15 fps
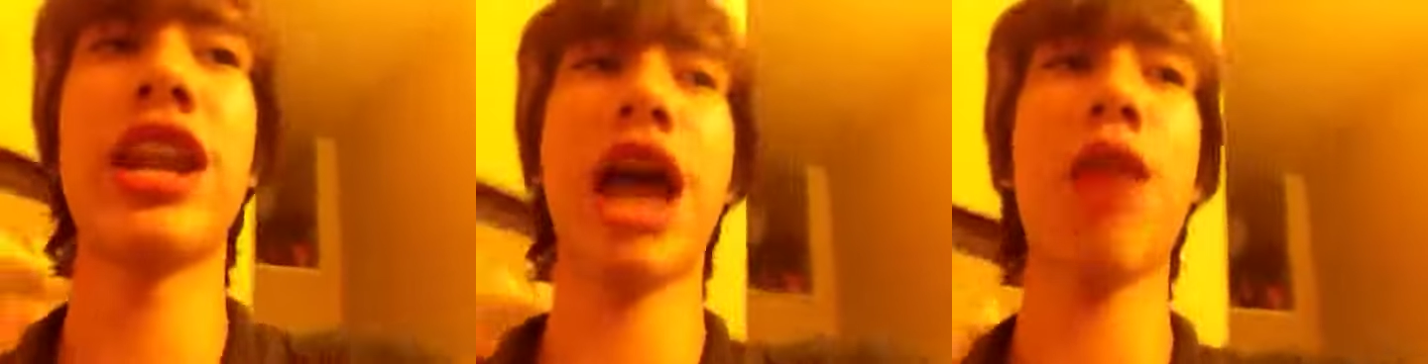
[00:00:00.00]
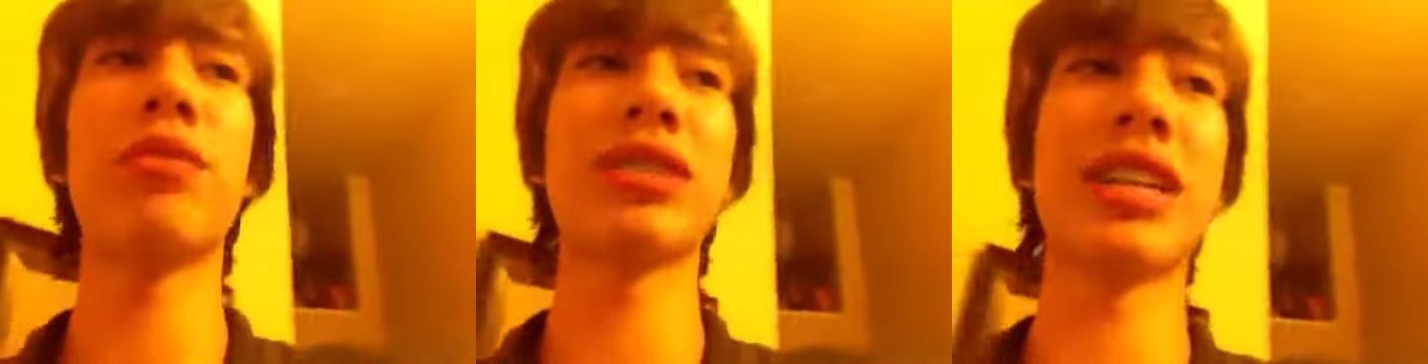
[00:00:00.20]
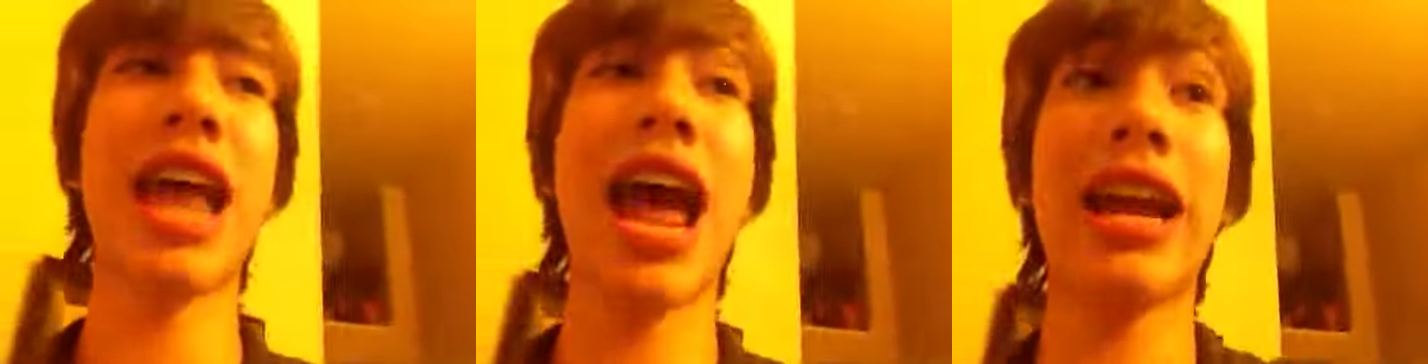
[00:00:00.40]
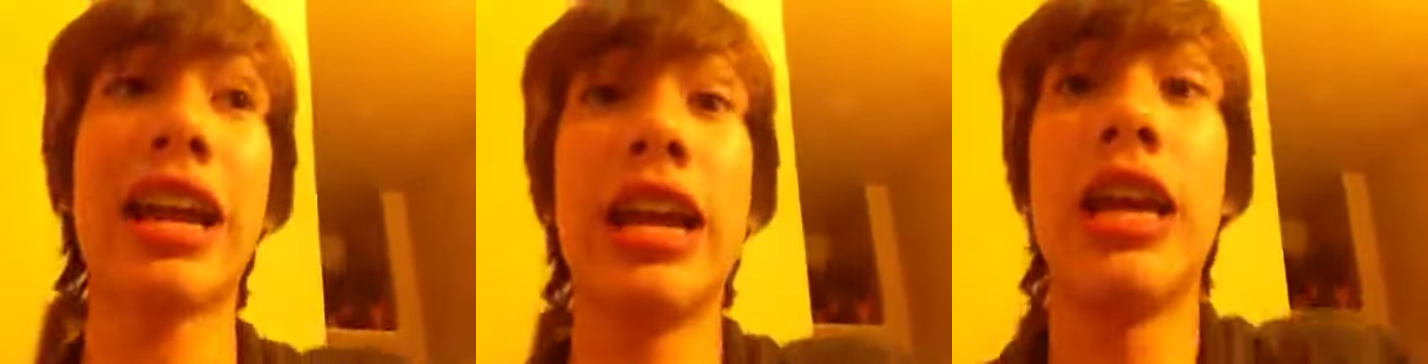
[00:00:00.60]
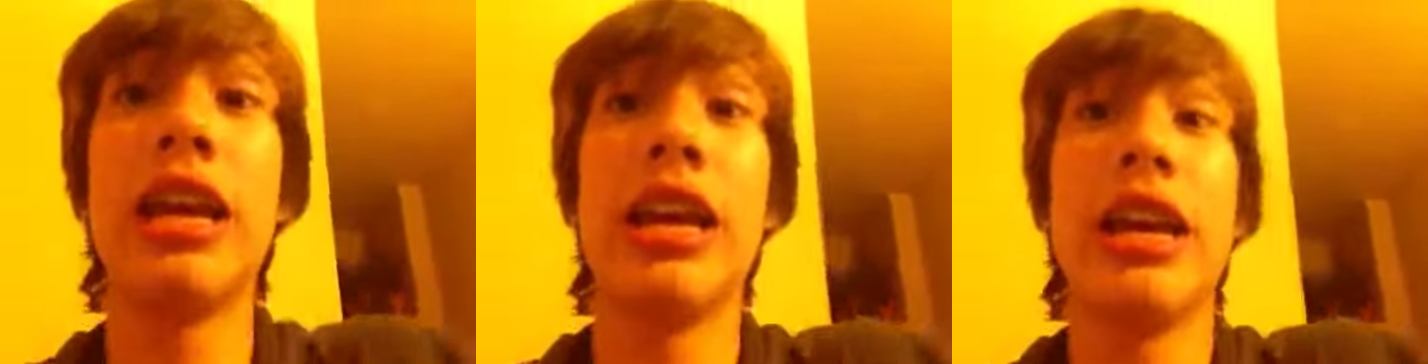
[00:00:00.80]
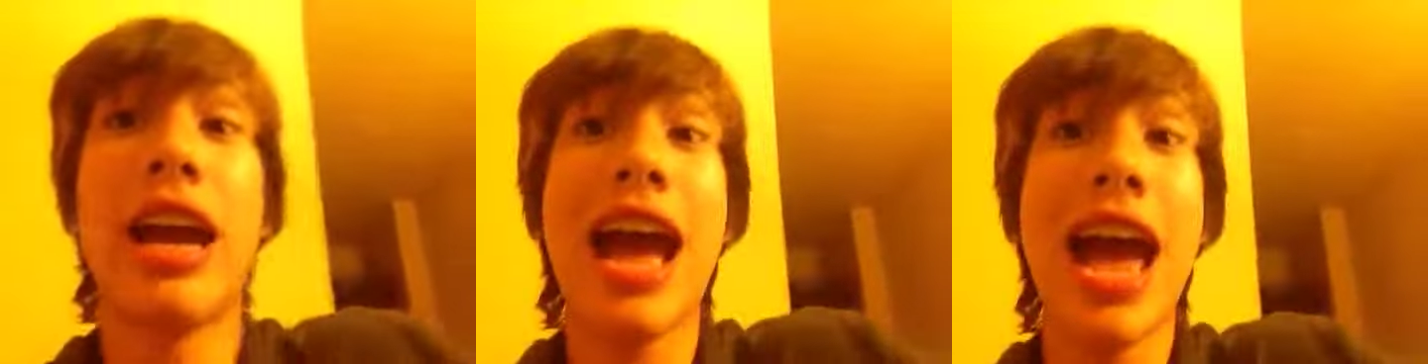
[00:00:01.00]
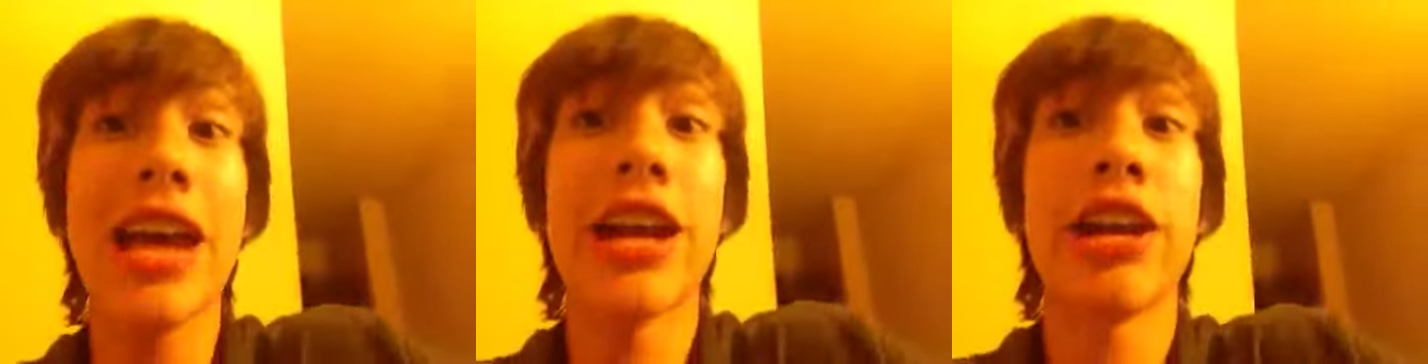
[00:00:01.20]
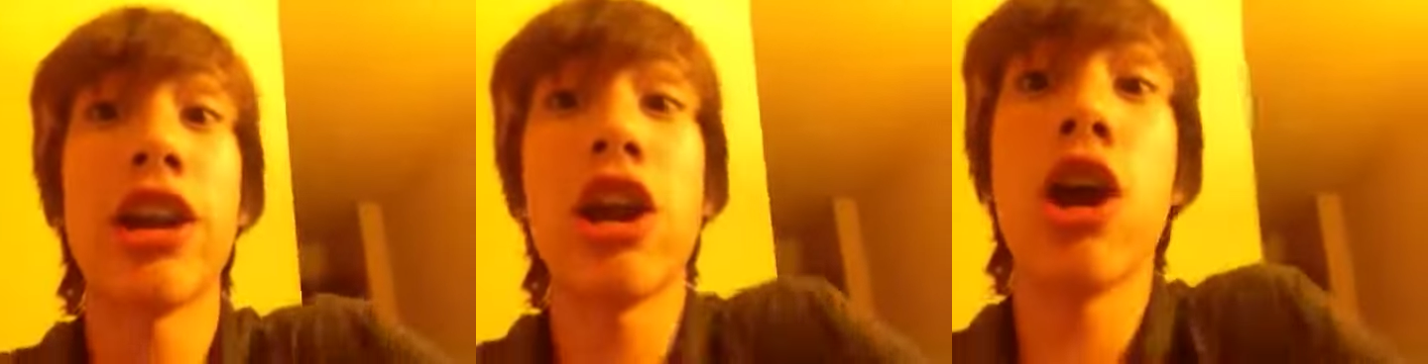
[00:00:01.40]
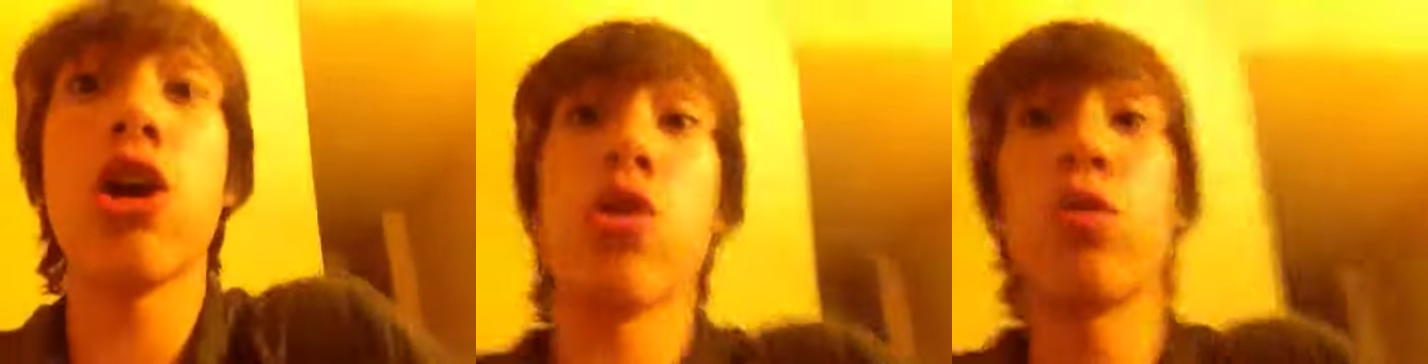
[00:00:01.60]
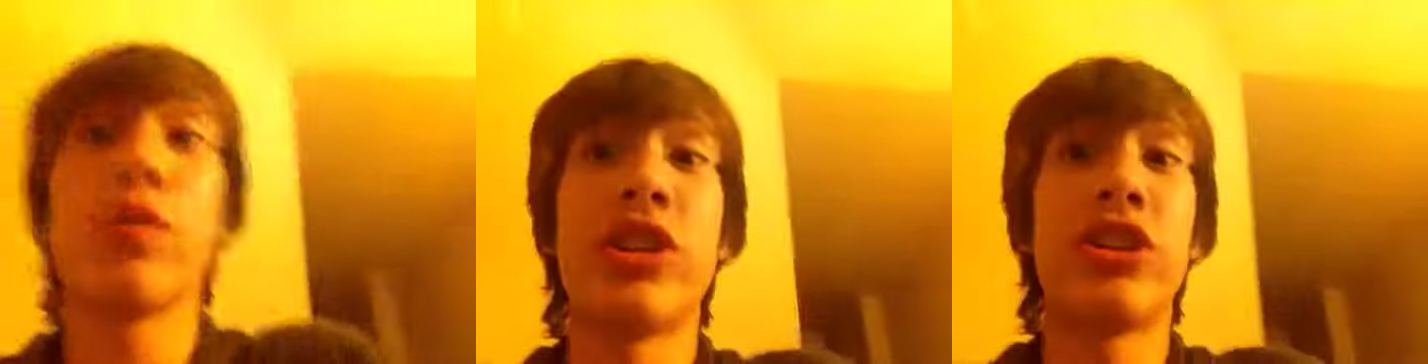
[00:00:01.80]
And I was like, I
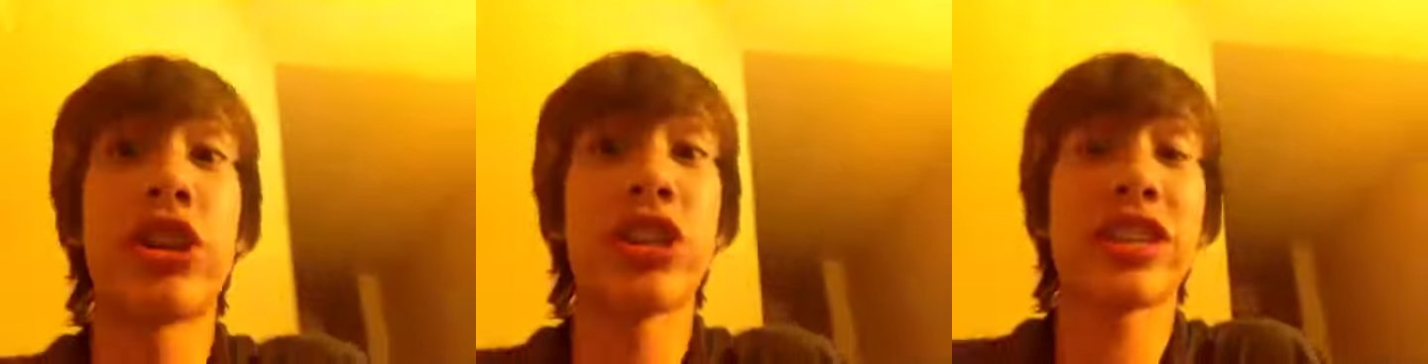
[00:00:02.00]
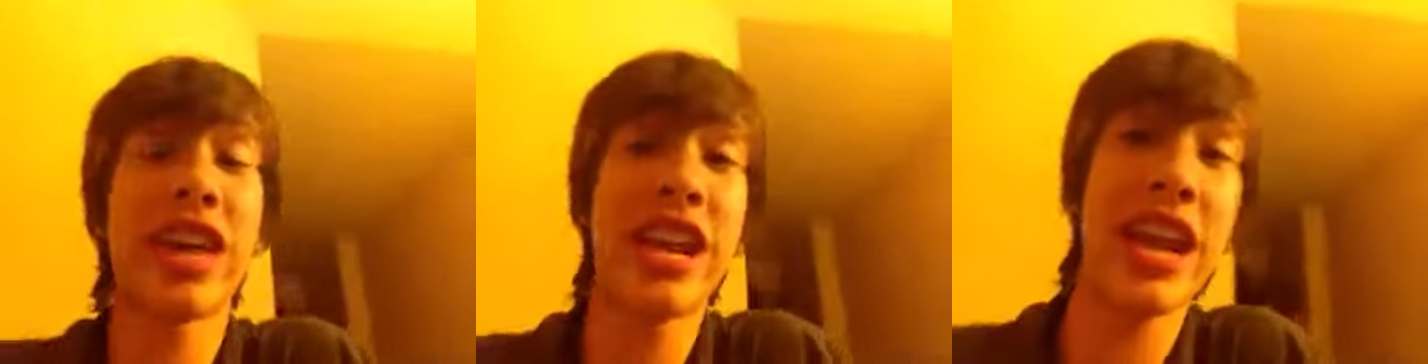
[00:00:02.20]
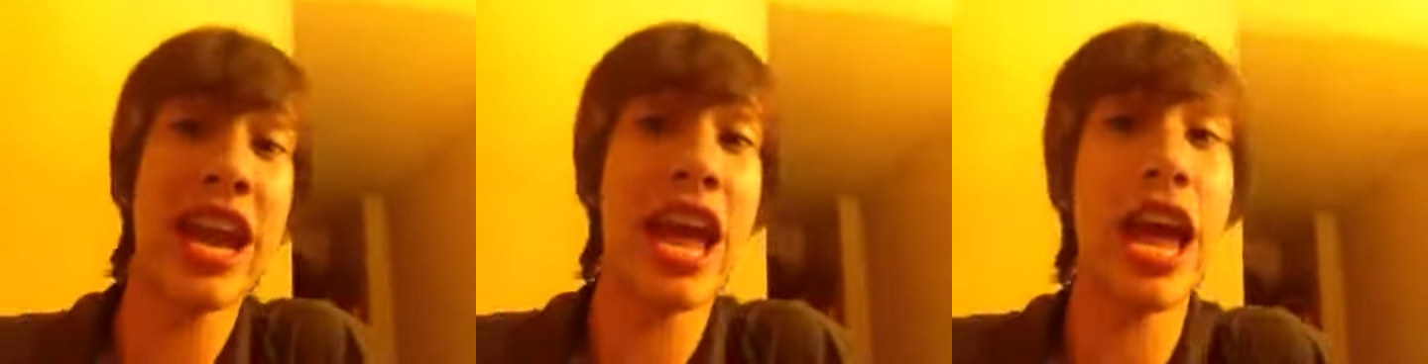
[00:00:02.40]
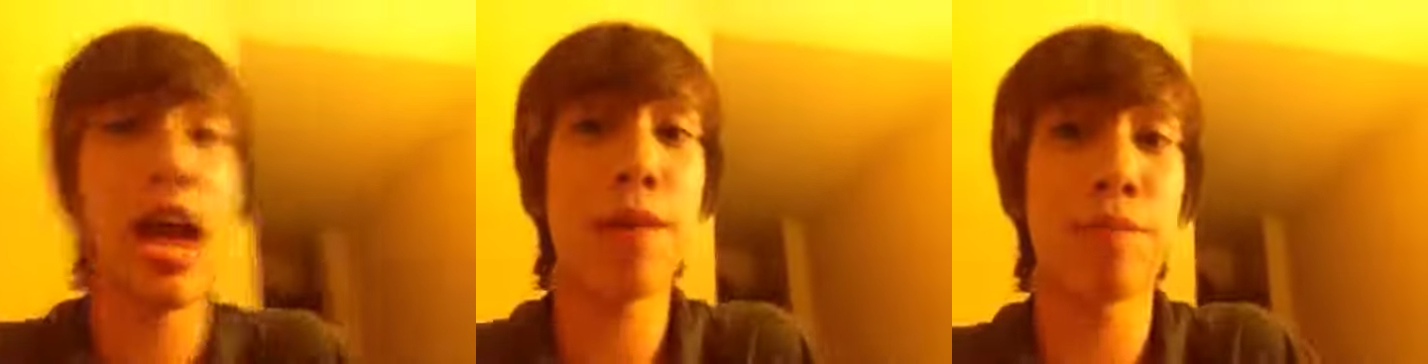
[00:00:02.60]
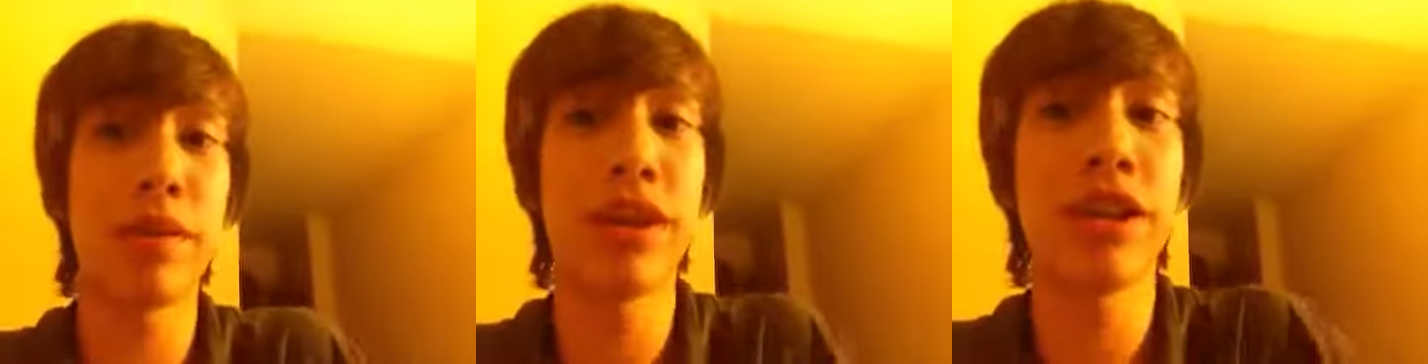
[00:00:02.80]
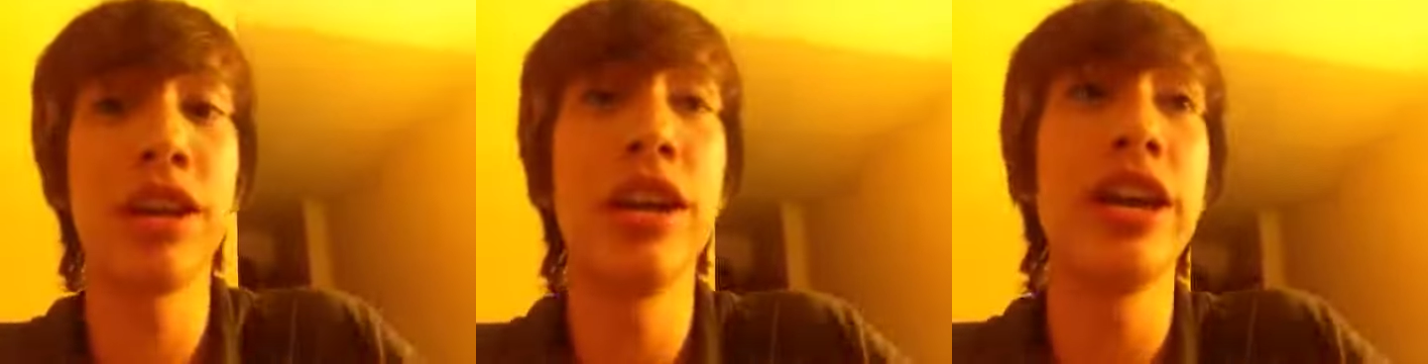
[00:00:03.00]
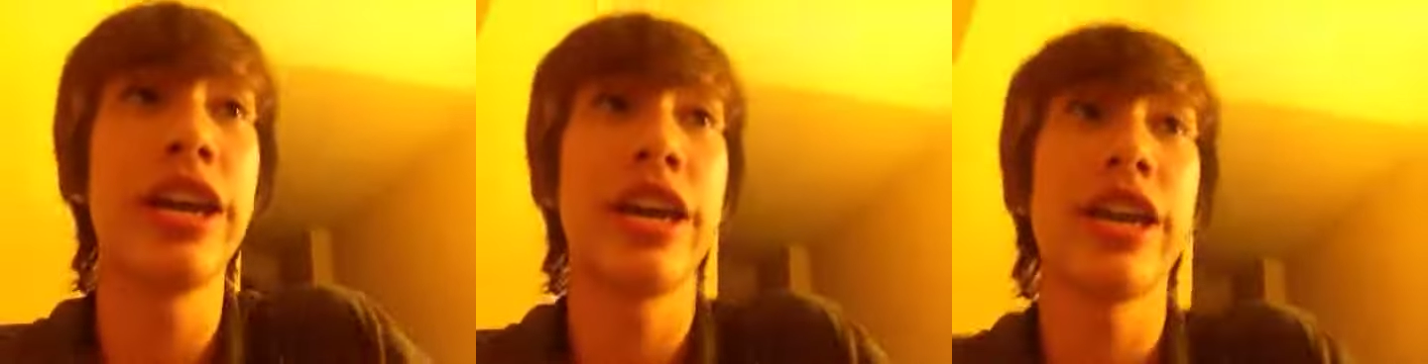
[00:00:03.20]
don't know, it just kinda happened.